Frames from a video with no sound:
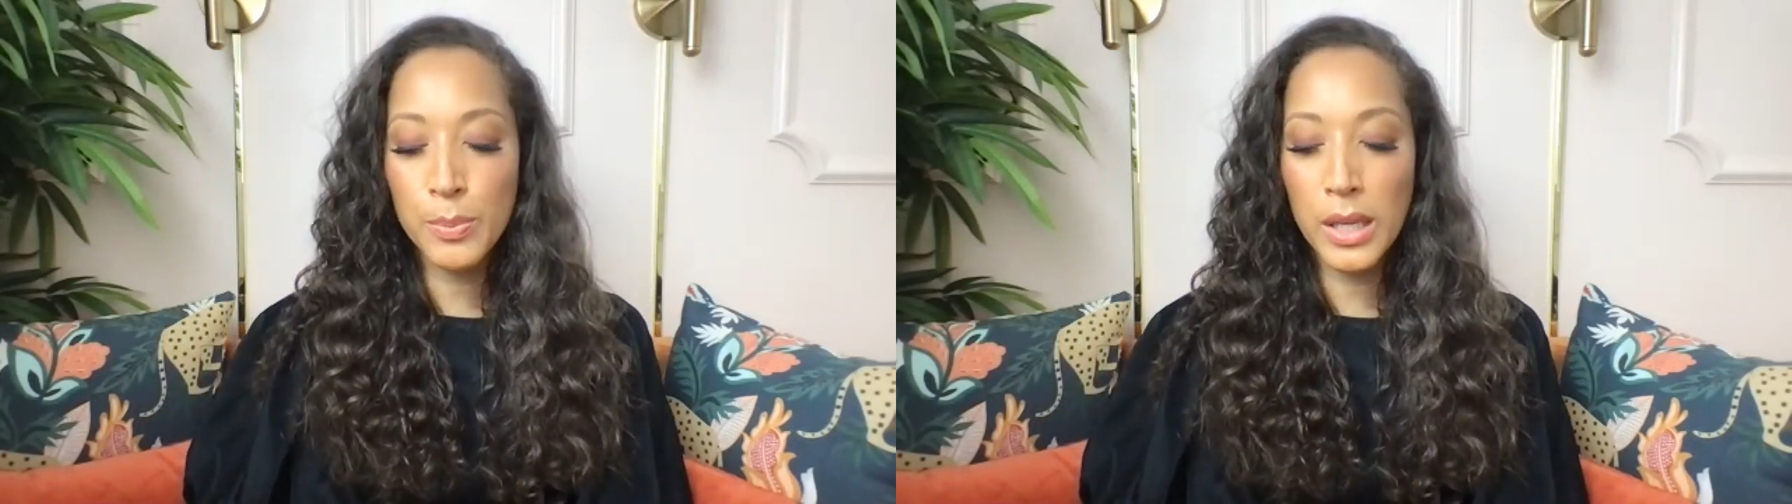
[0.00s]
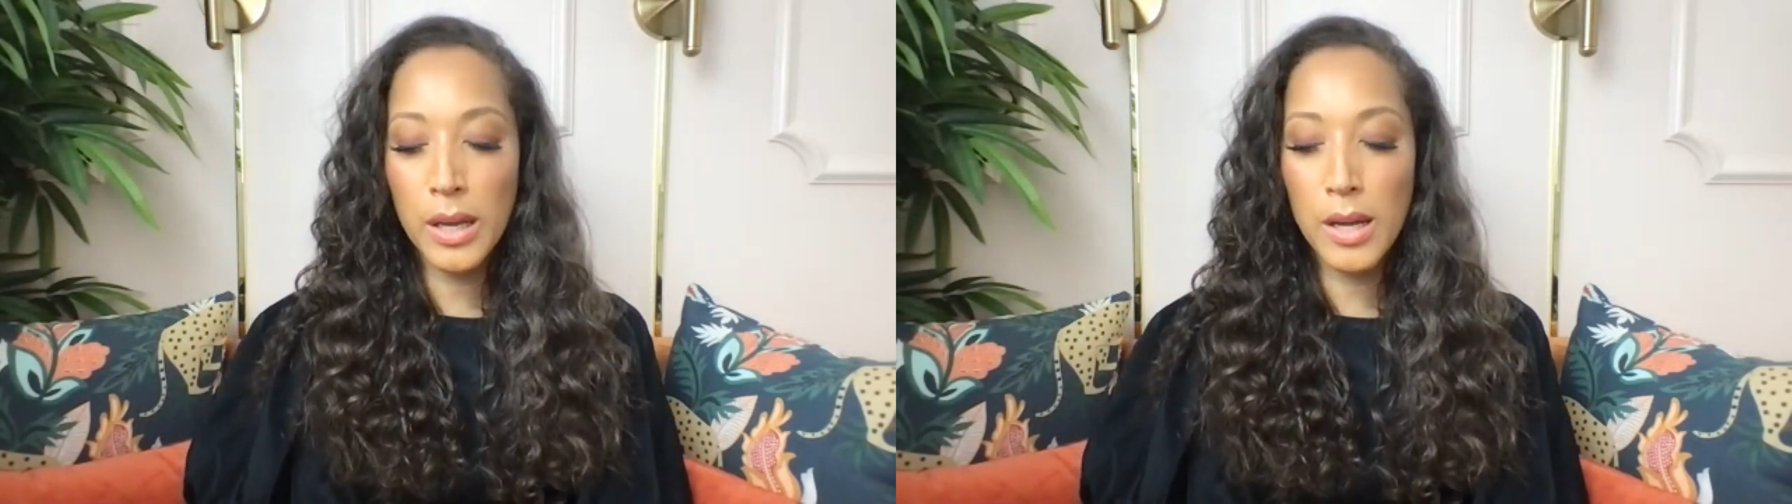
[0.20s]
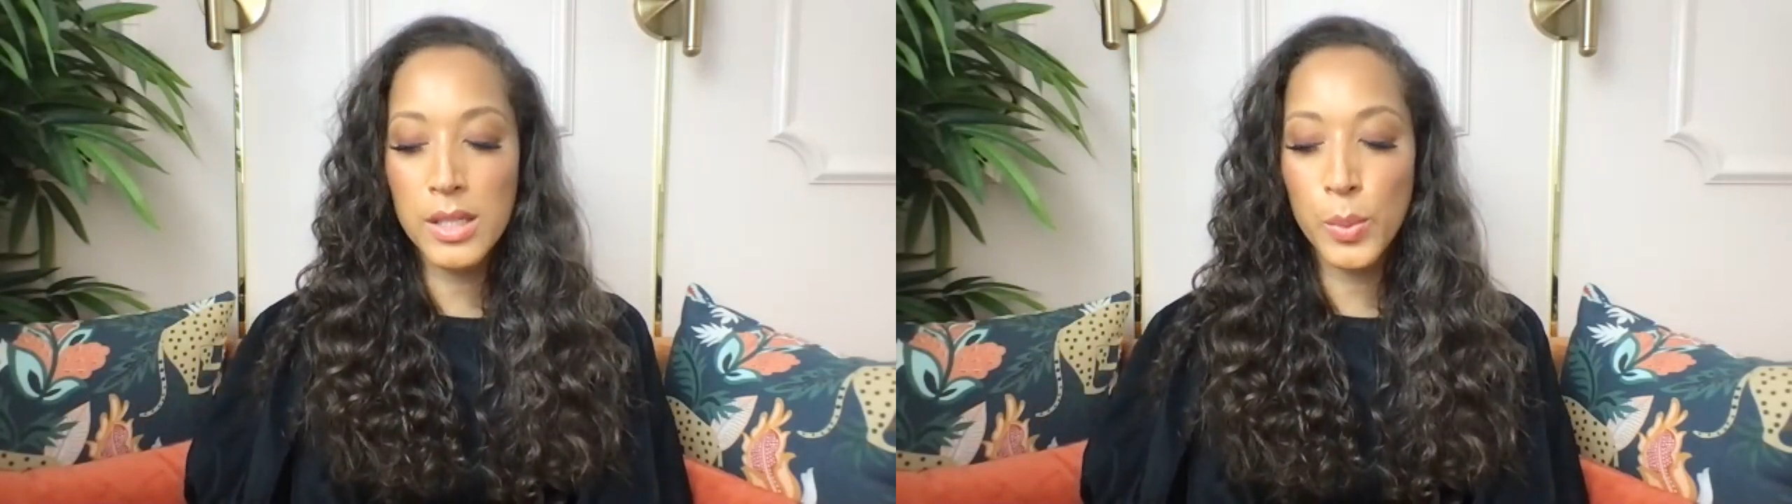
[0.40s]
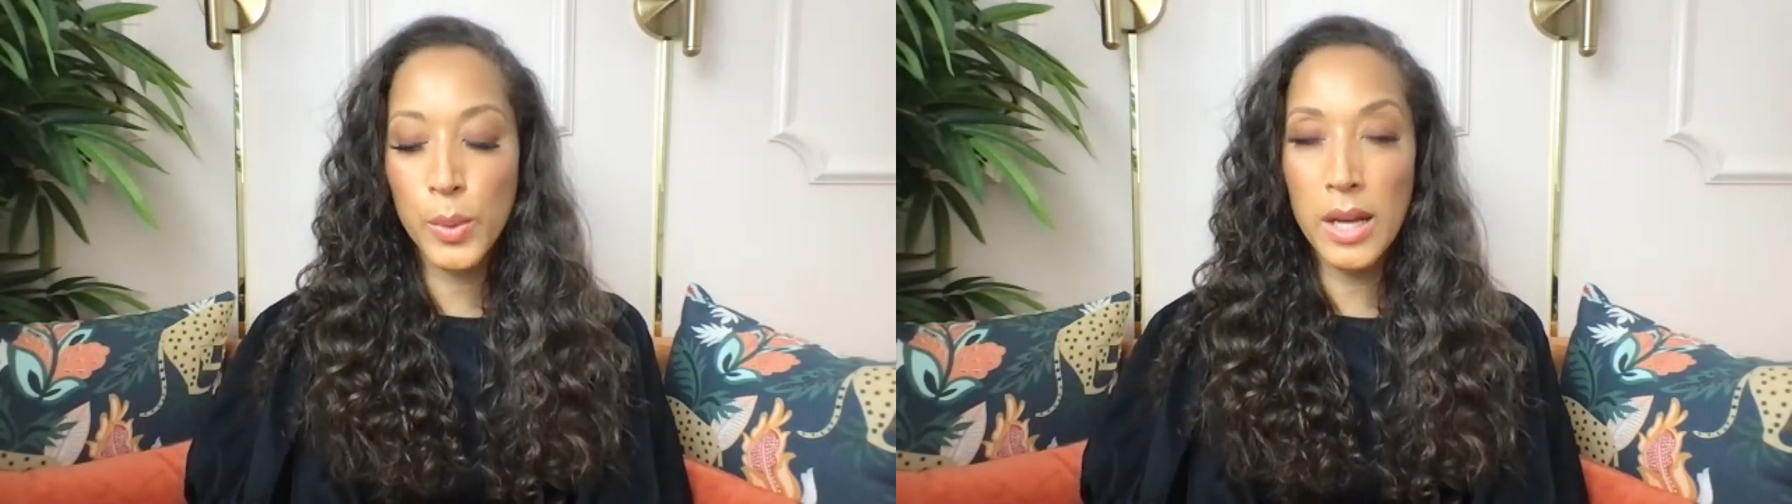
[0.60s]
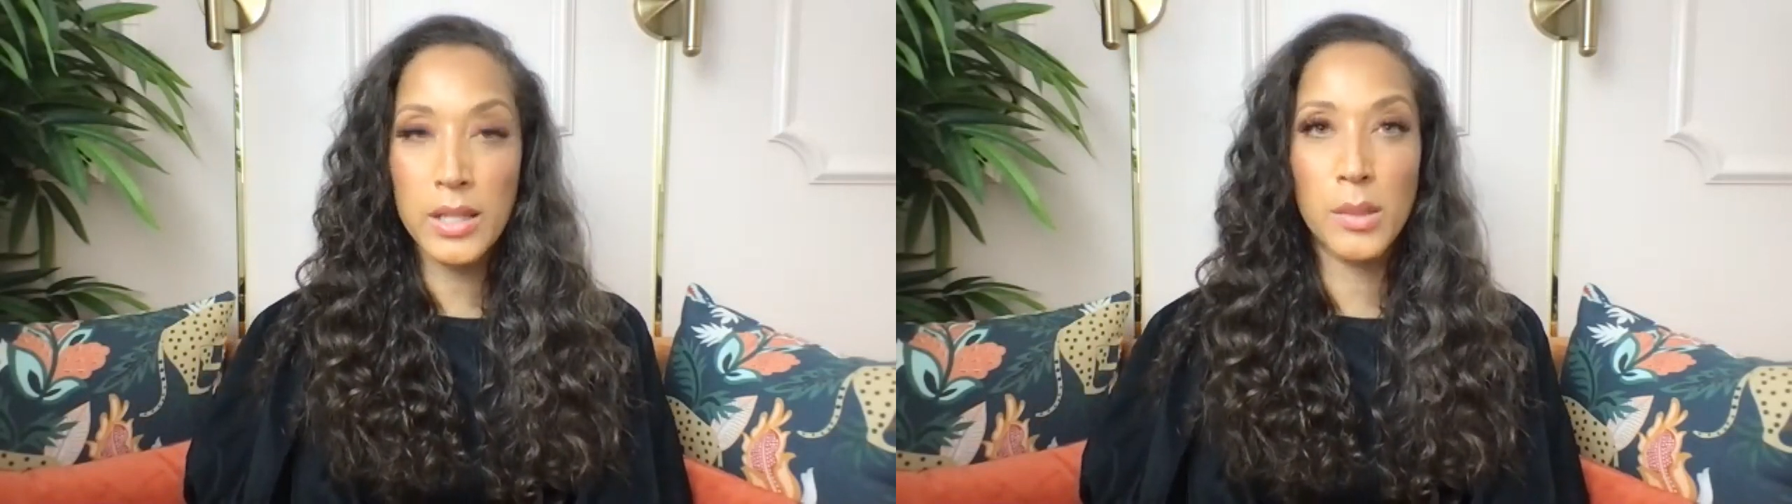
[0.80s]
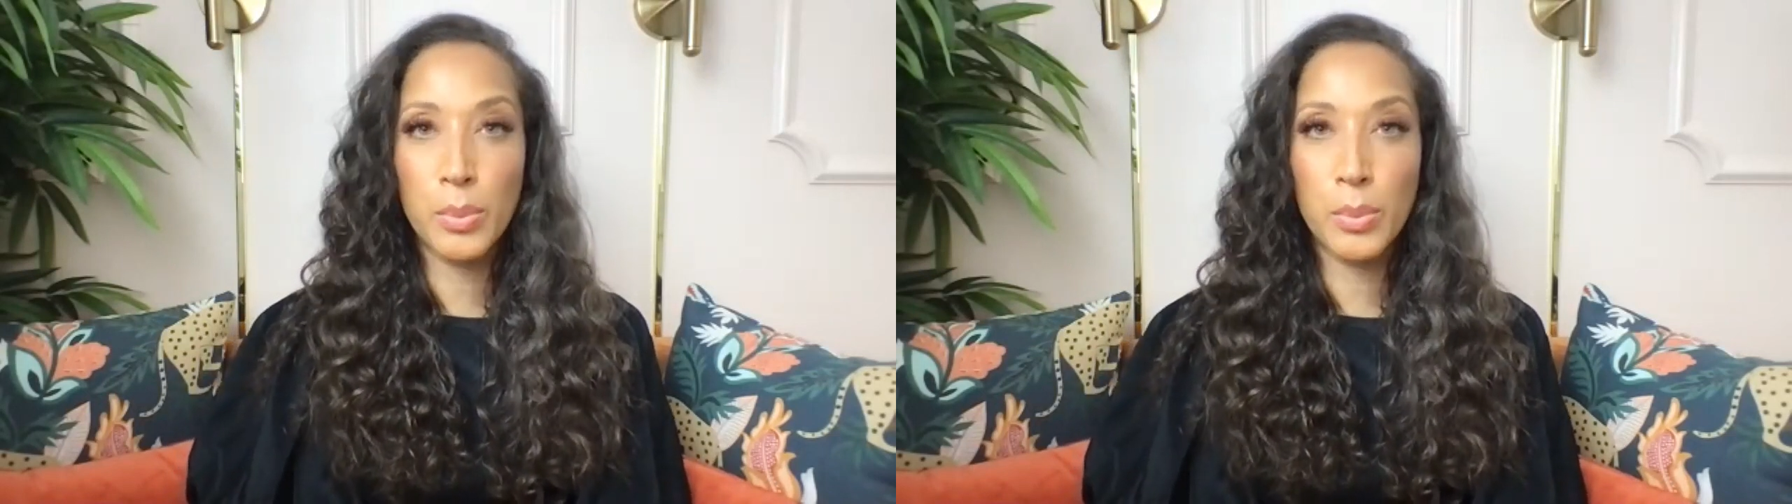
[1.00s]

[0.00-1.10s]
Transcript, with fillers: because we get to